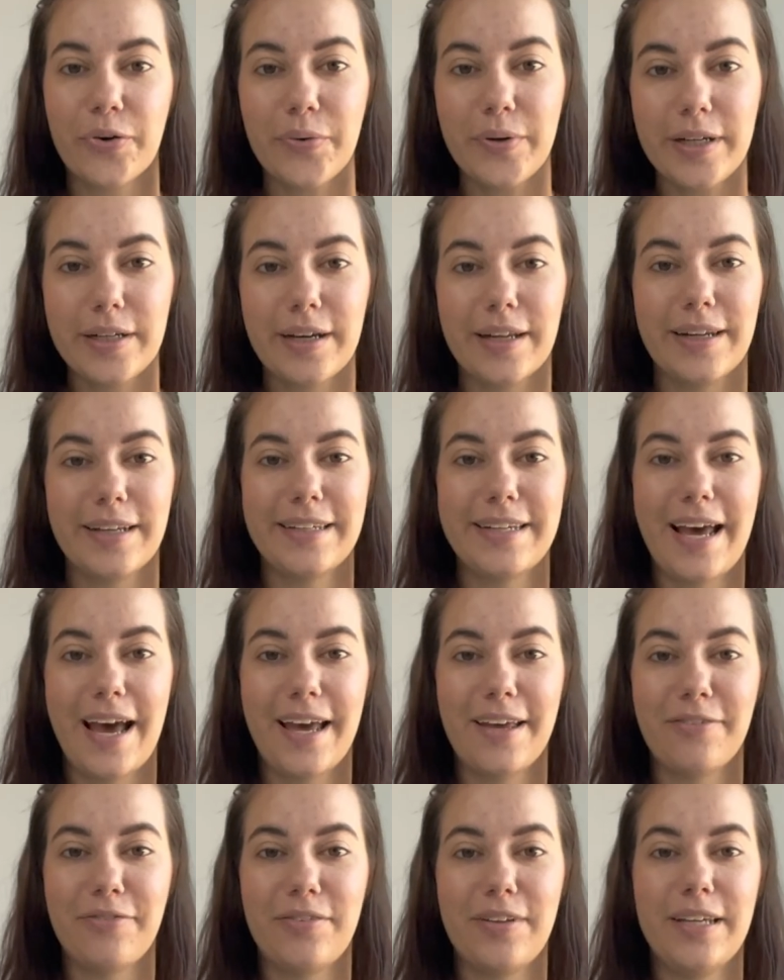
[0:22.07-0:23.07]
we're going to
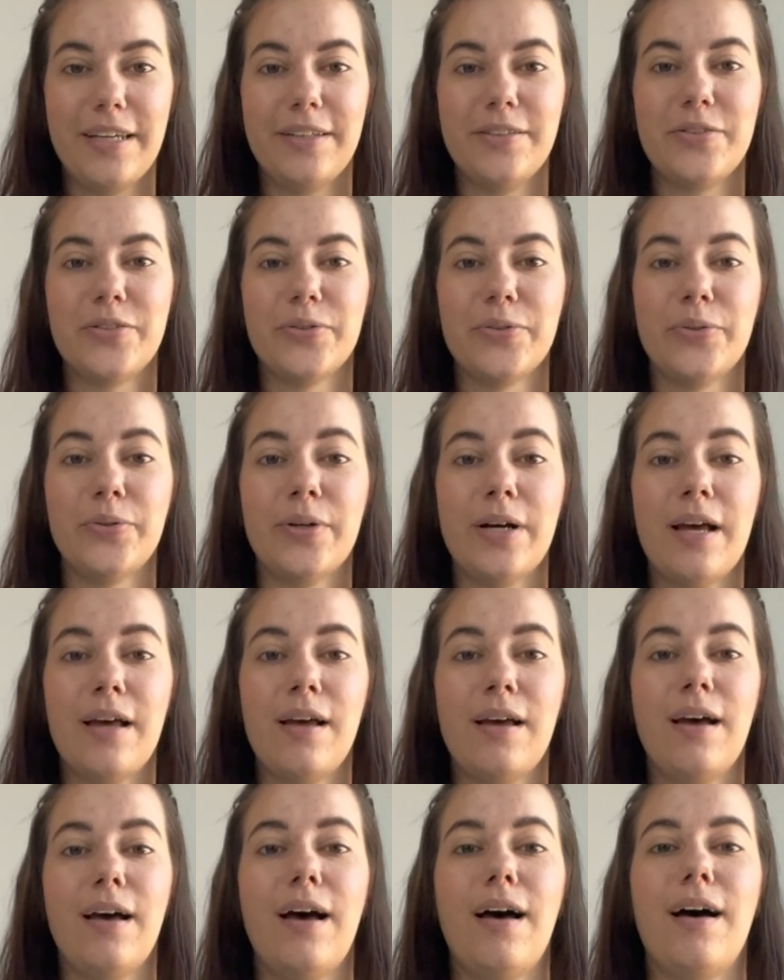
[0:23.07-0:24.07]
dive into
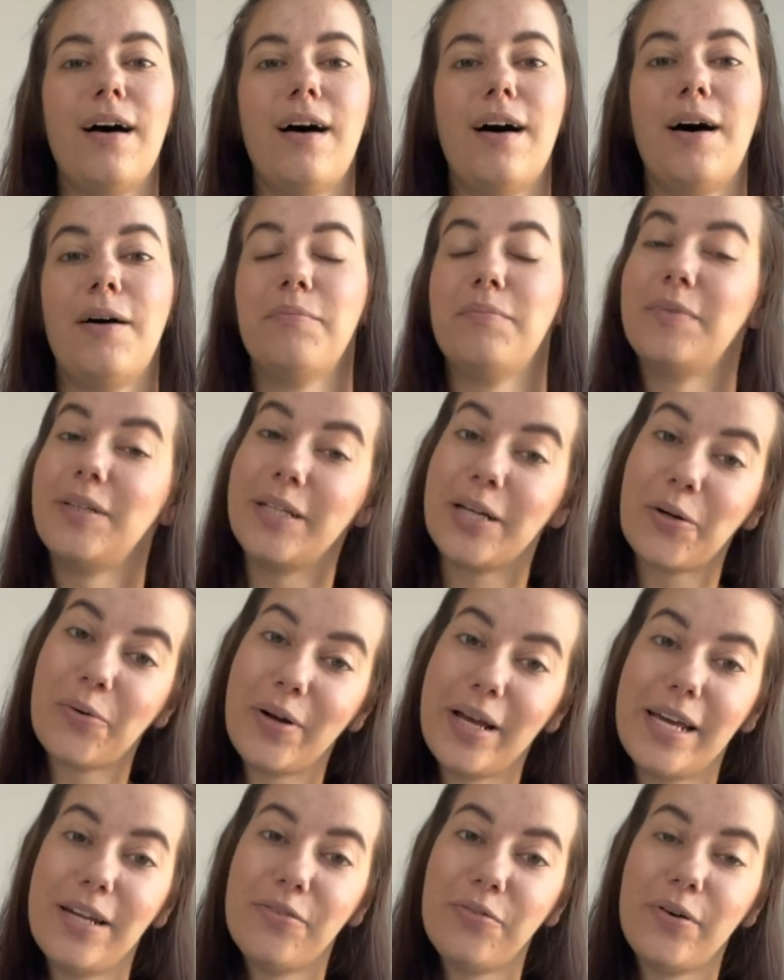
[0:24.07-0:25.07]
the
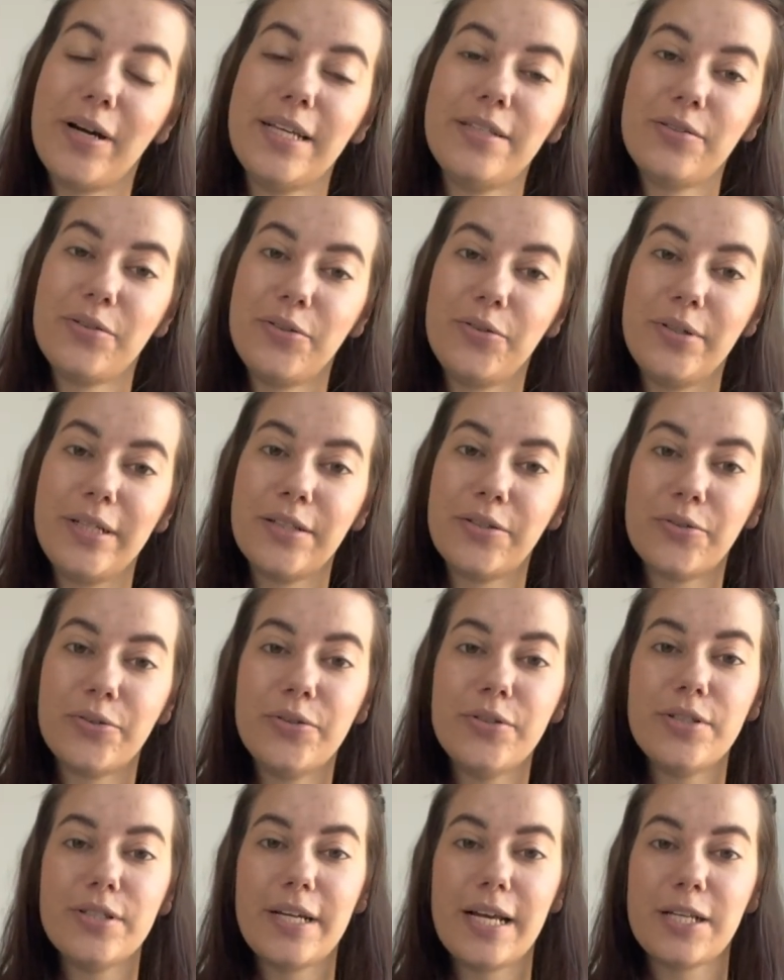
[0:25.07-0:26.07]
creative ways to do
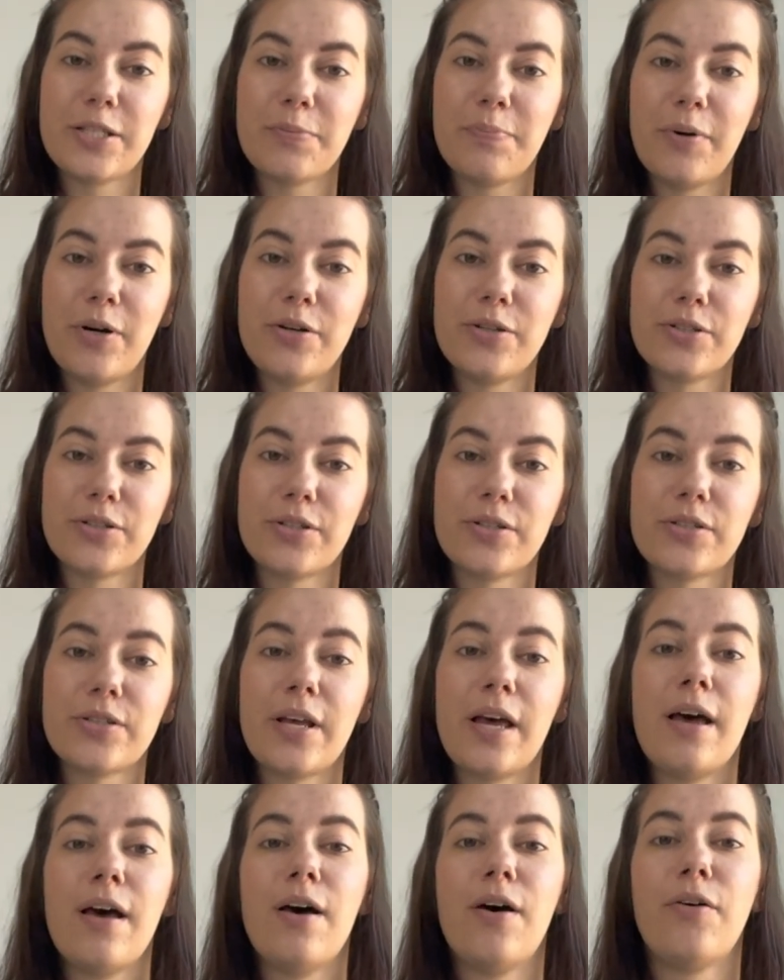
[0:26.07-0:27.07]
intrusion exposures,
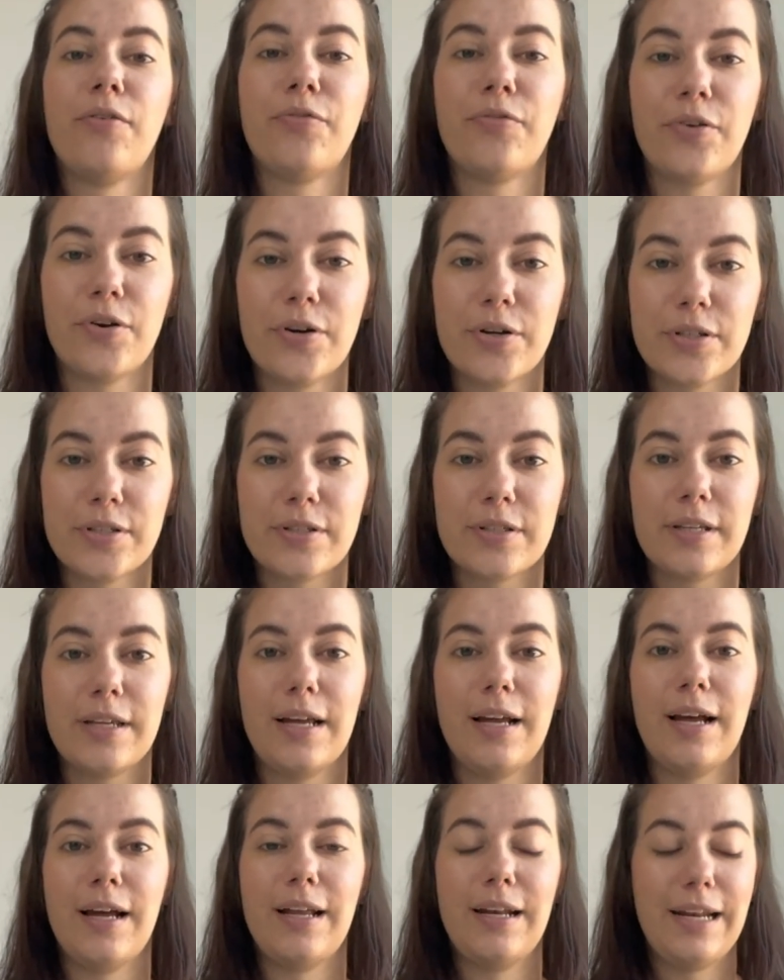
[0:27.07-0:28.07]
first,
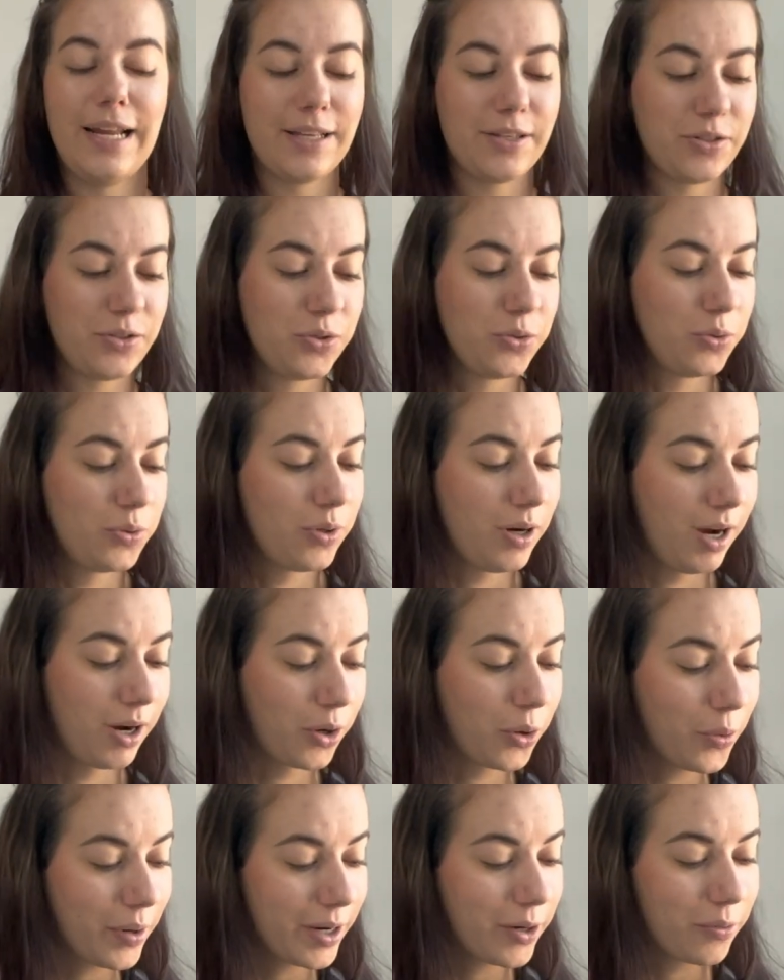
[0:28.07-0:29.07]
let's do a
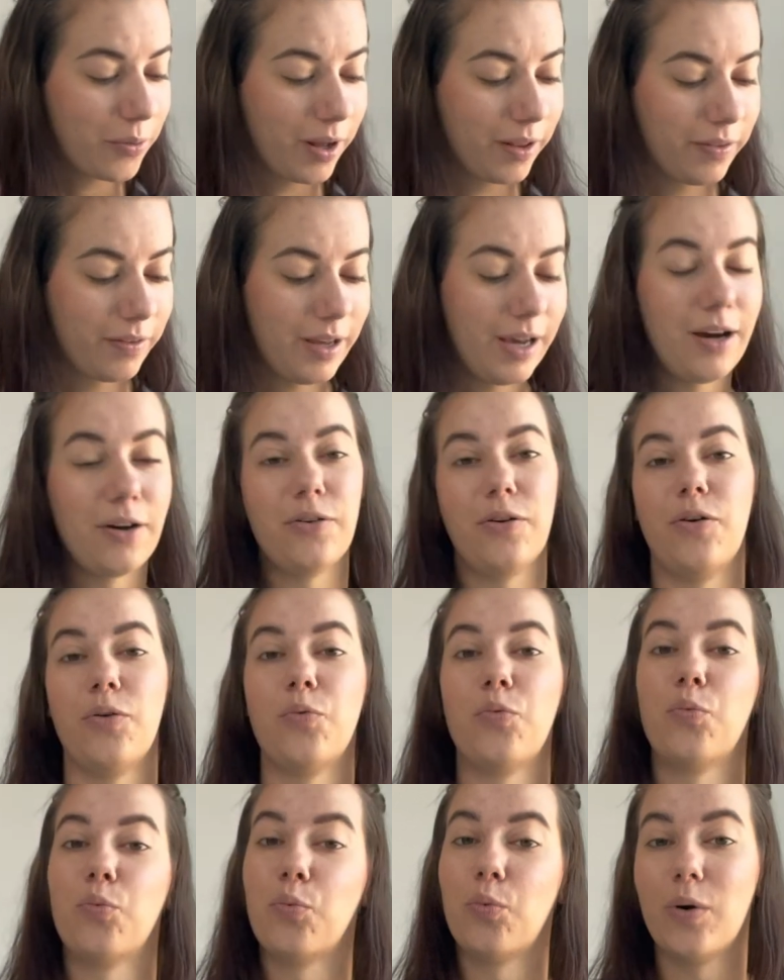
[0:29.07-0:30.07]
quick rundown
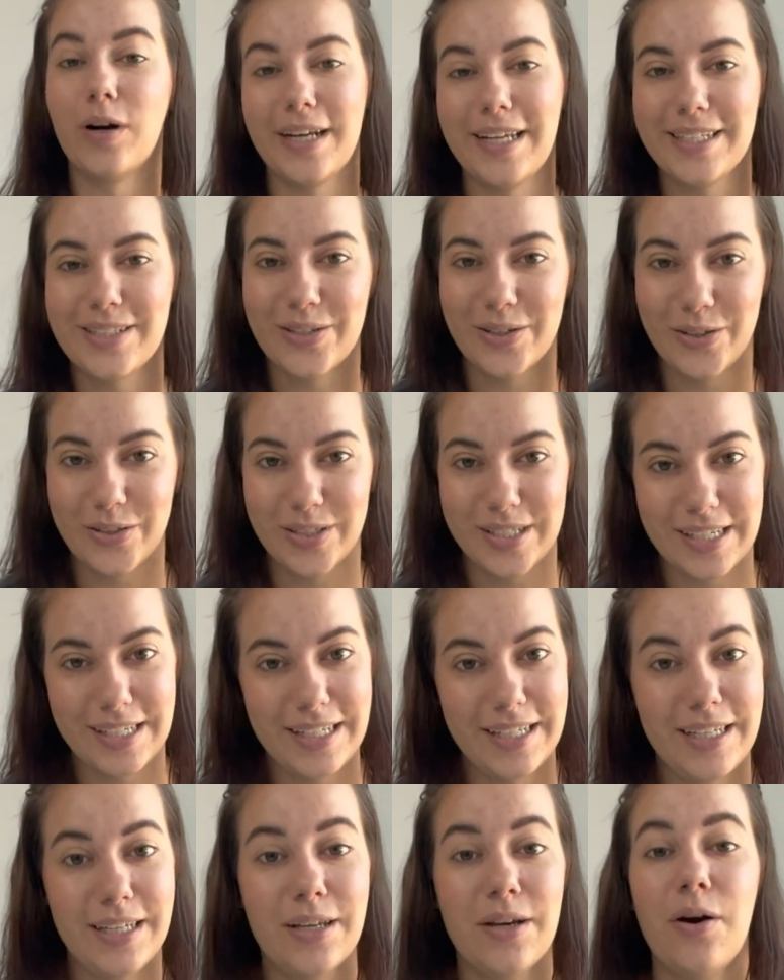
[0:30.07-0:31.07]
of what is
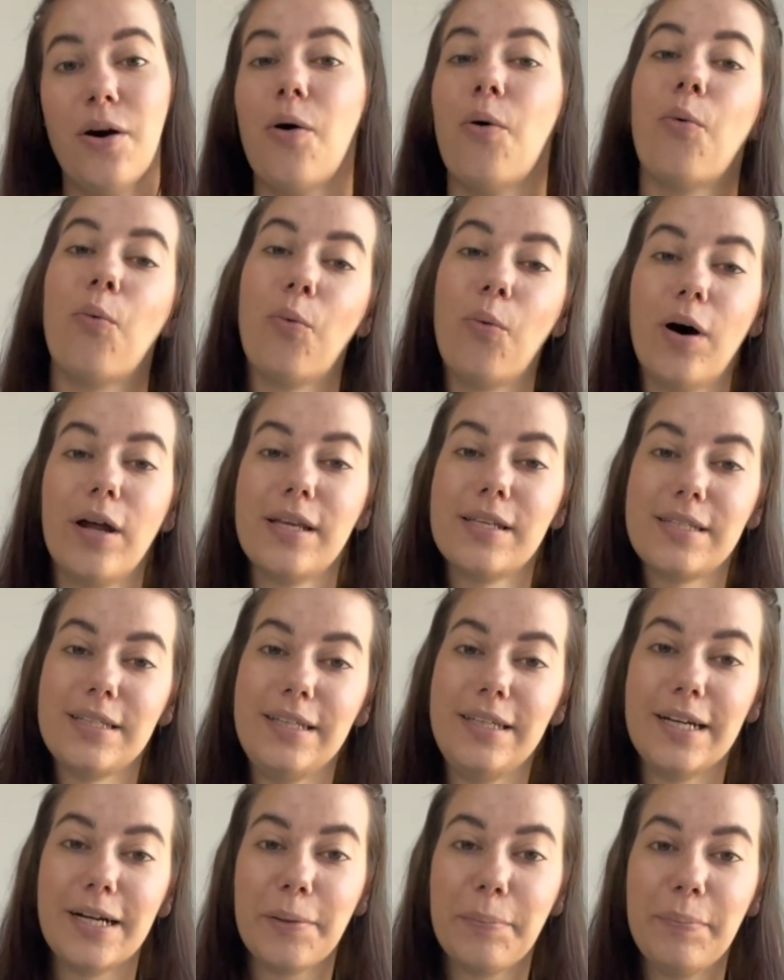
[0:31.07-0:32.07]
OCD, what is
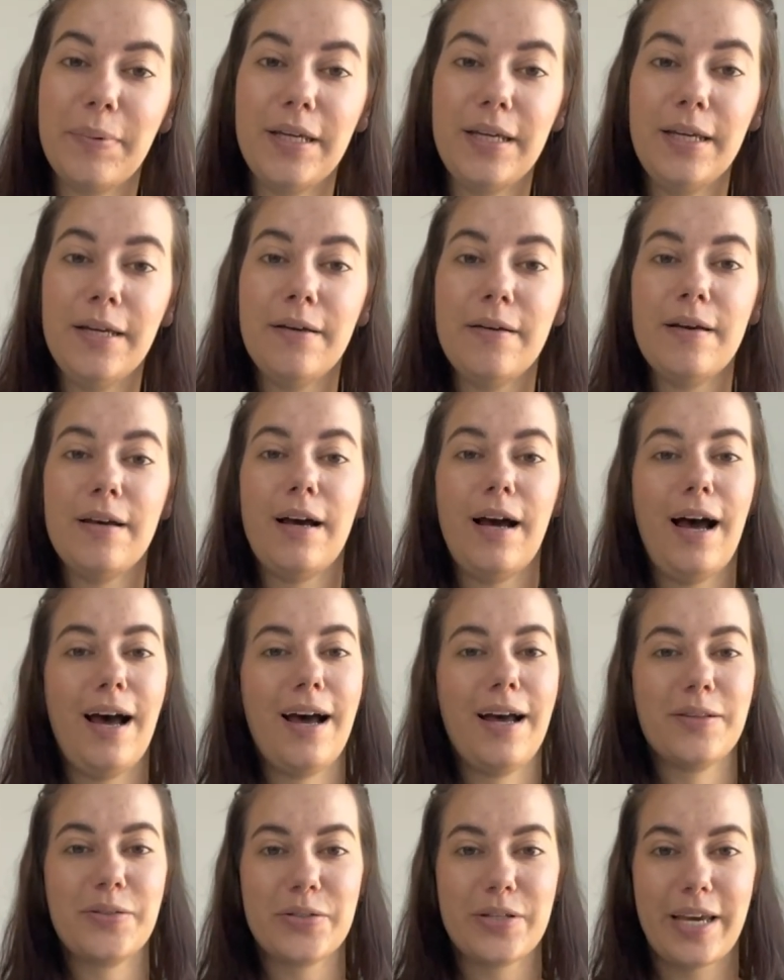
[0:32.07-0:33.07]
ERP,
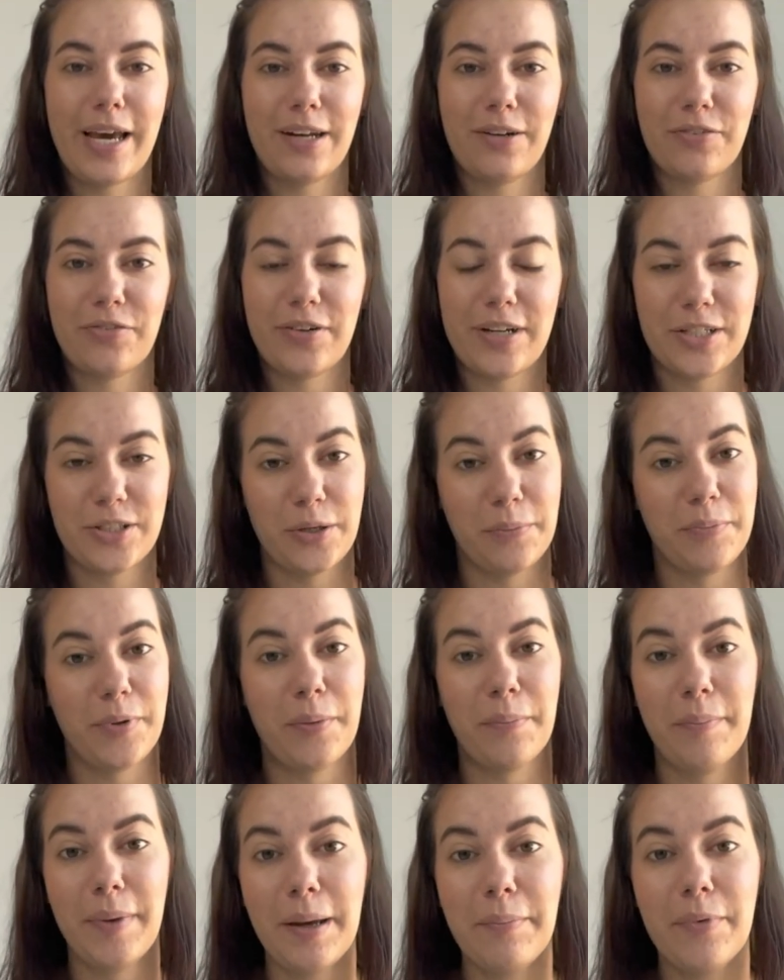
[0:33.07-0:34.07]
and to kind of fresh up
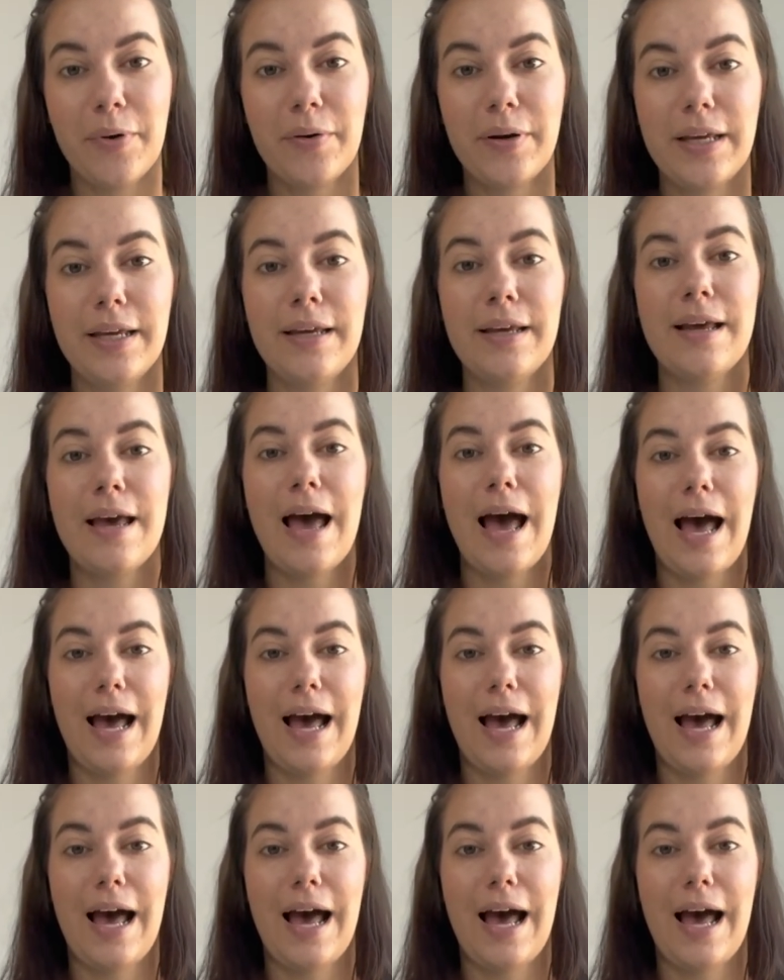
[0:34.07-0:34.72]
your memory.